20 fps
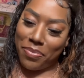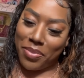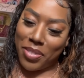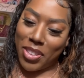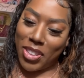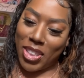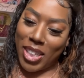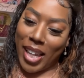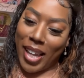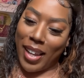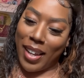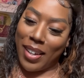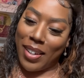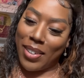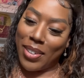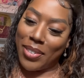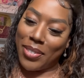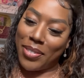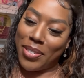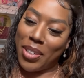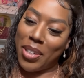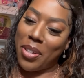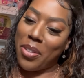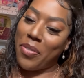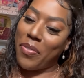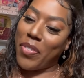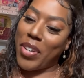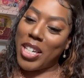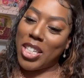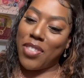Child.
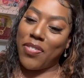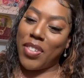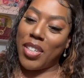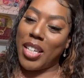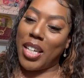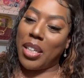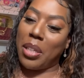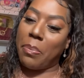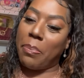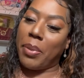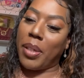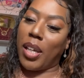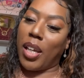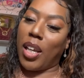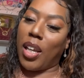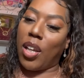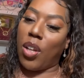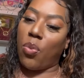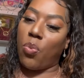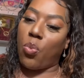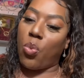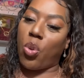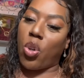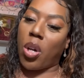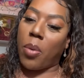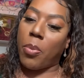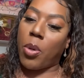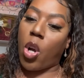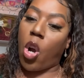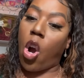Fresh vanilla bean,
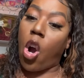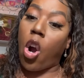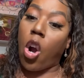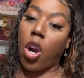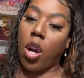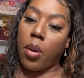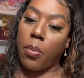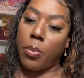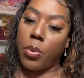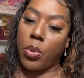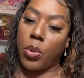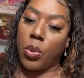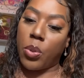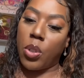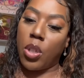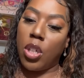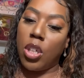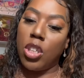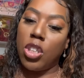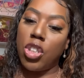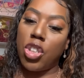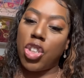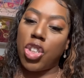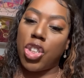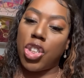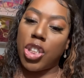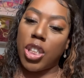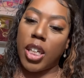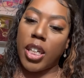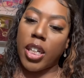warm caramel,
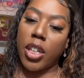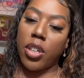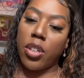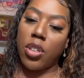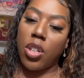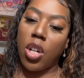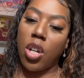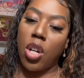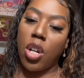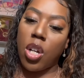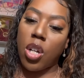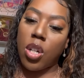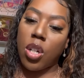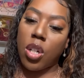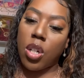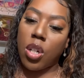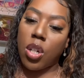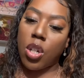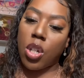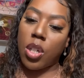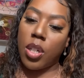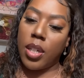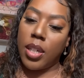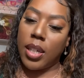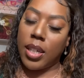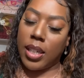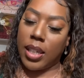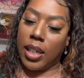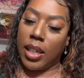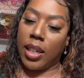sugared
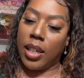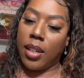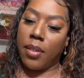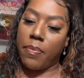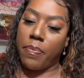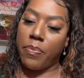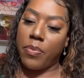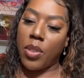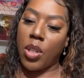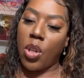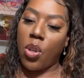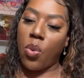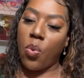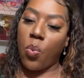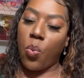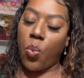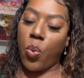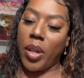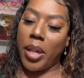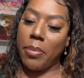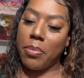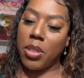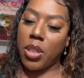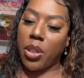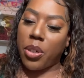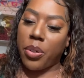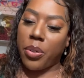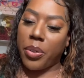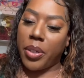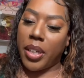cookie, whipped
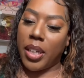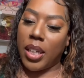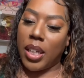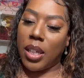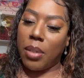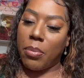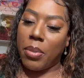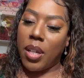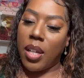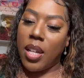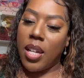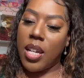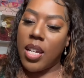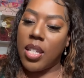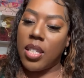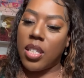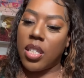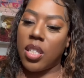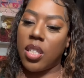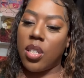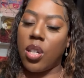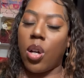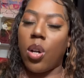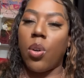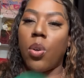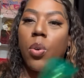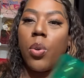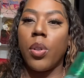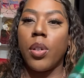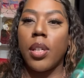cream, and
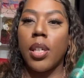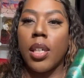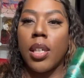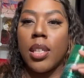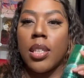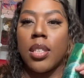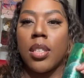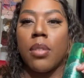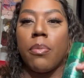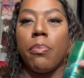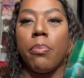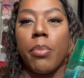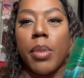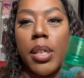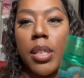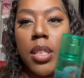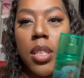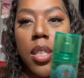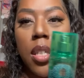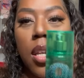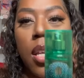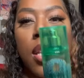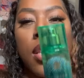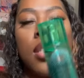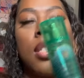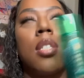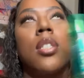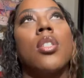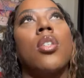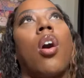snow-kissed musk.
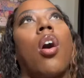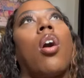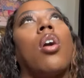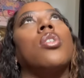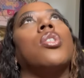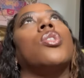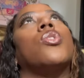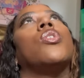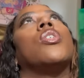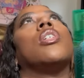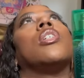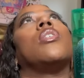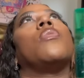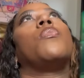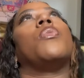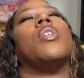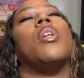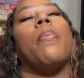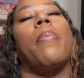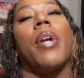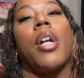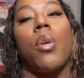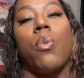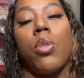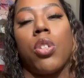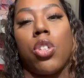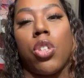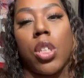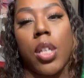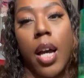This is also a good one to pair
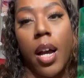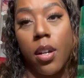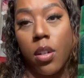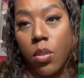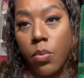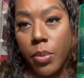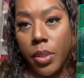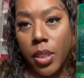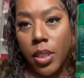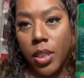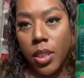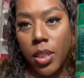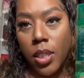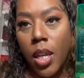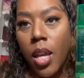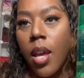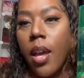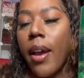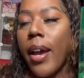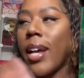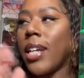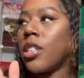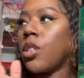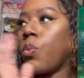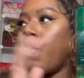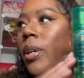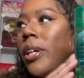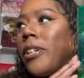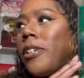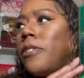with choco musk as
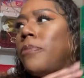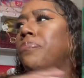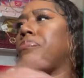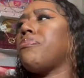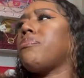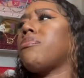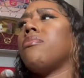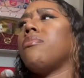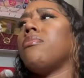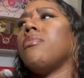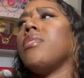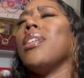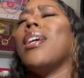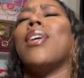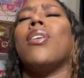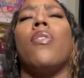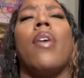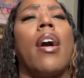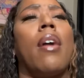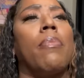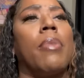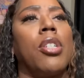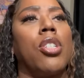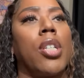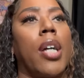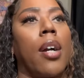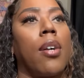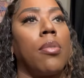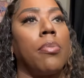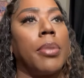well. I don't have my
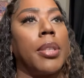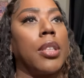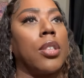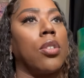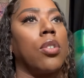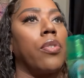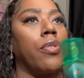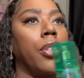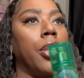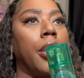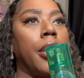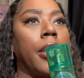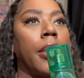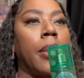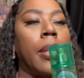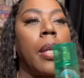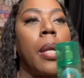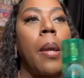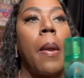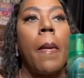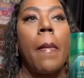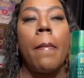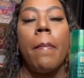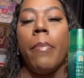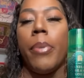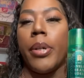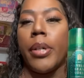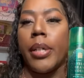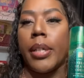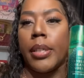choco musk over here,
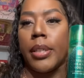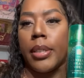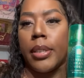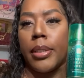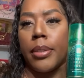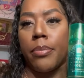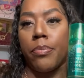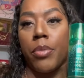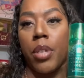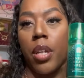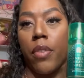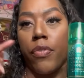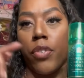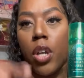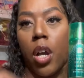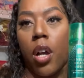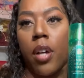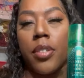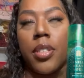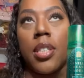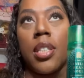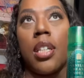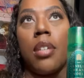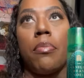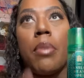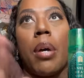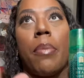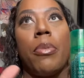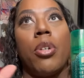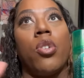but if y'all seen
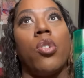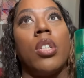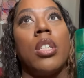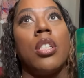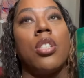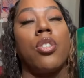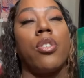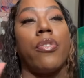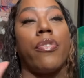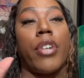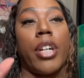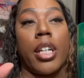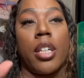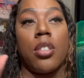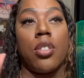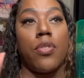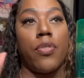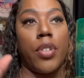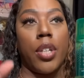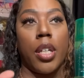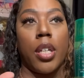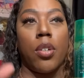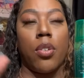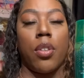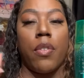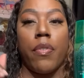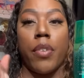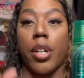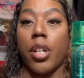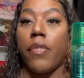my Middle Eastern fragrance video,
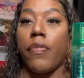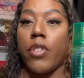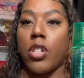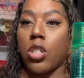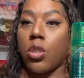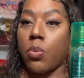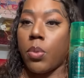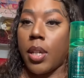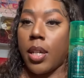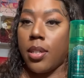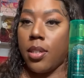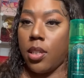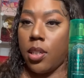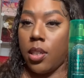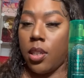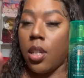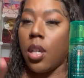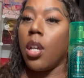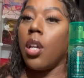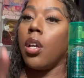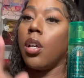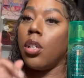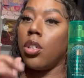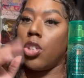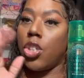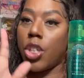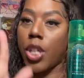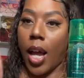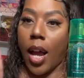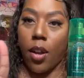the very first one I did,
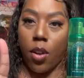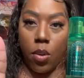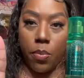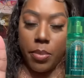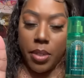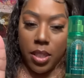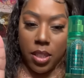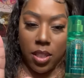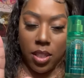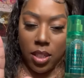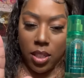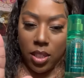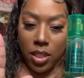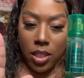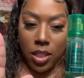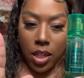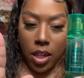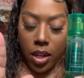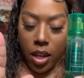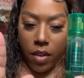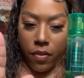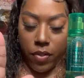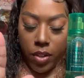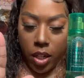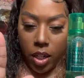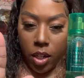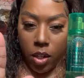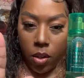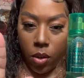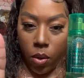choco musk is in that
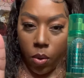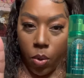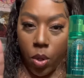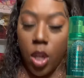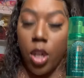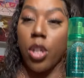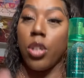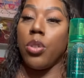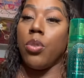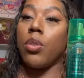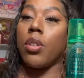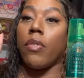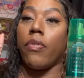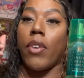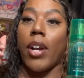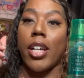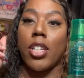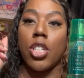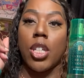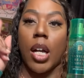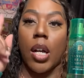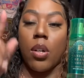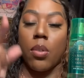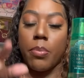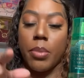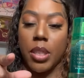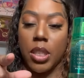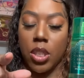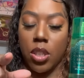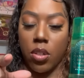video. You can find choco
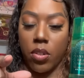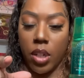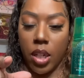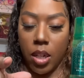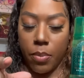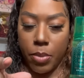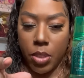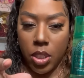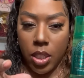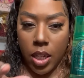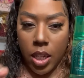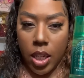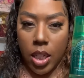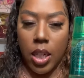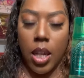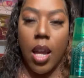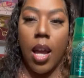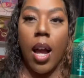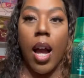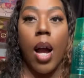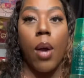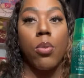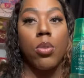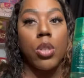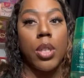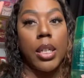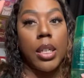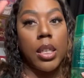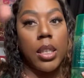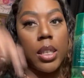musk on Amazon. I will
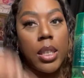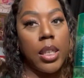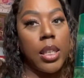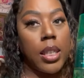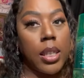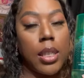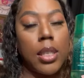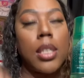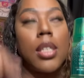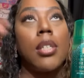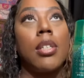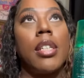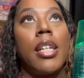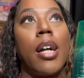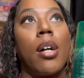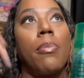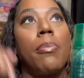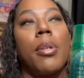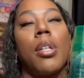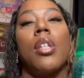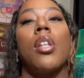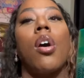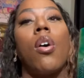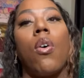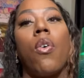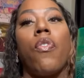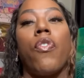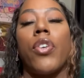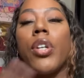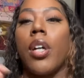try to link it down
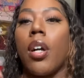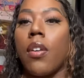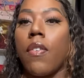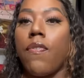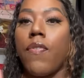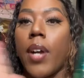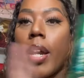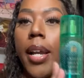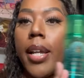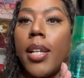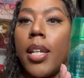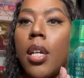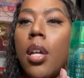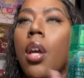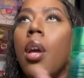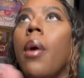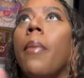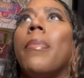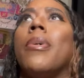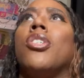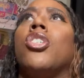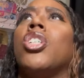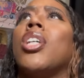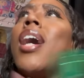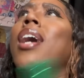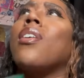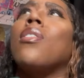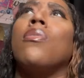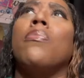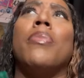below for y'all to find it. But
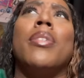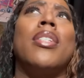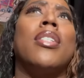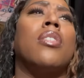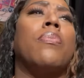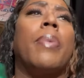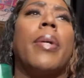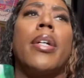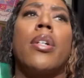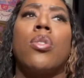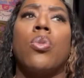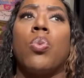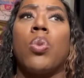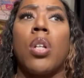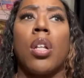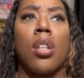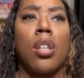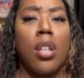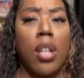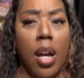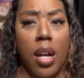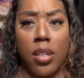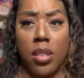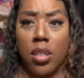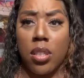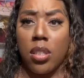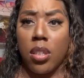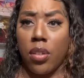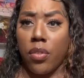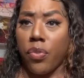choco musk pairs with a lot of
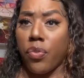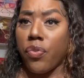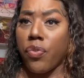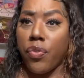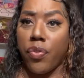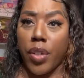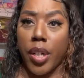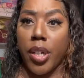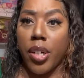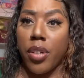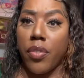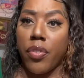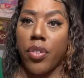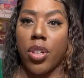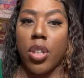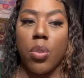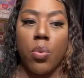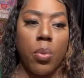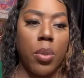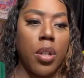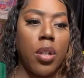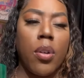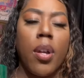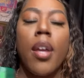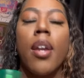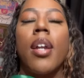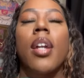stuff very, very well.